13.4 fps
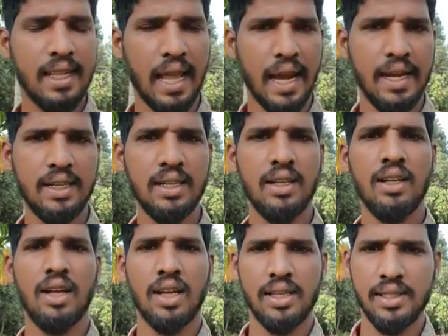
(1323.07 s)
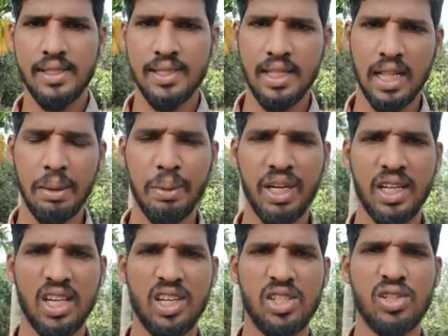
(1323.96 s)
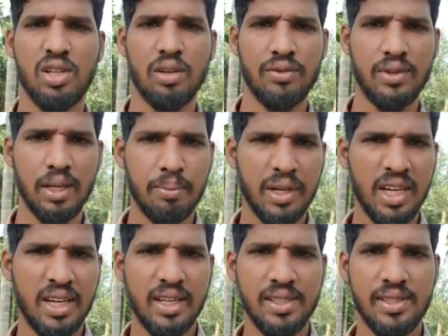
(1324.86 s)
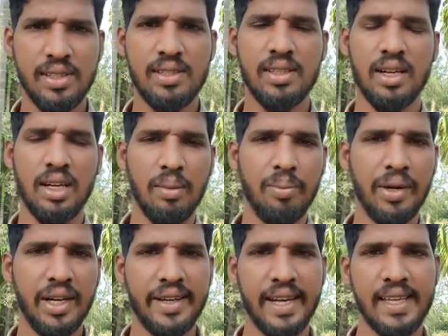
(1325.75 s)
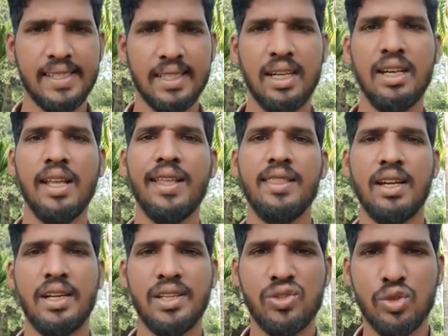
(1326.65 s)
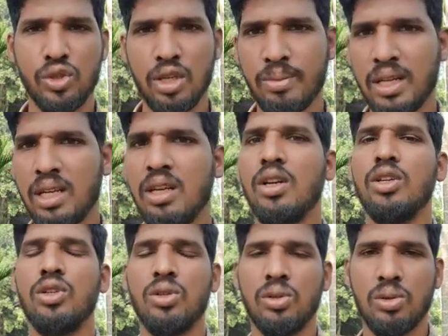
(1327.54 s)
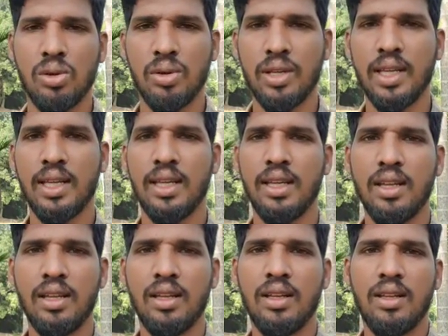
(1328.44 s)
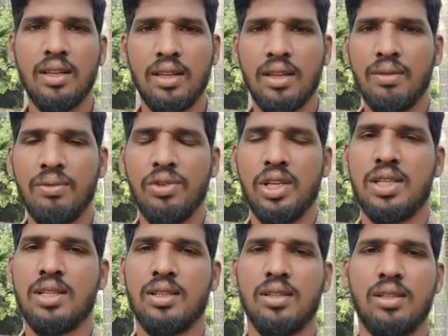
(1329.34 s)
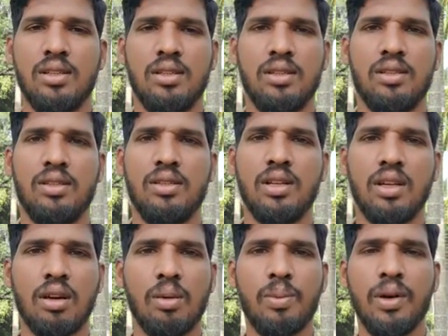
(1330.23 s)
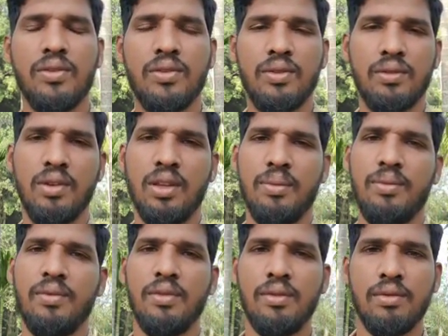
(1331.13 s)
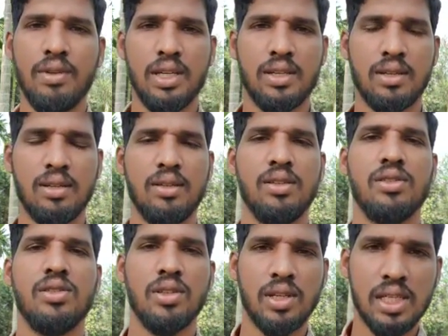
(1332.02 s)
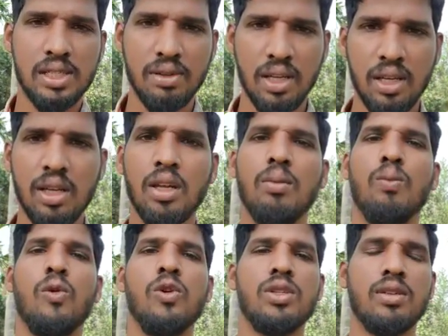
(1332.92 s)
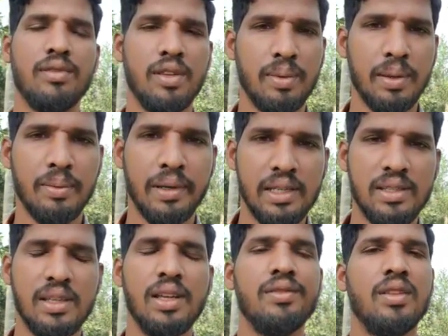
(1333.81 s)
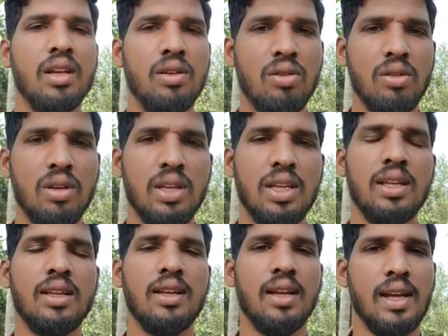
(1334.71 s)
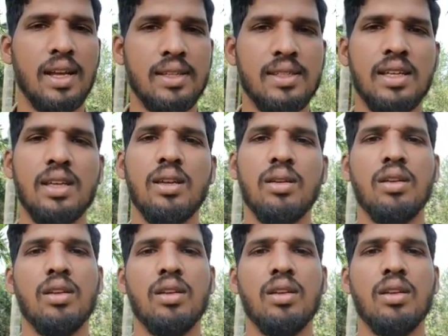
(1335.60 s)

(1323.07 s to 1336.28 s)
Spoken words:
land or this climate condition of temperate regions or temperate grassland that is suitable to grow a wheat, the crop of wheat. So that's why most of the peoples they growing as a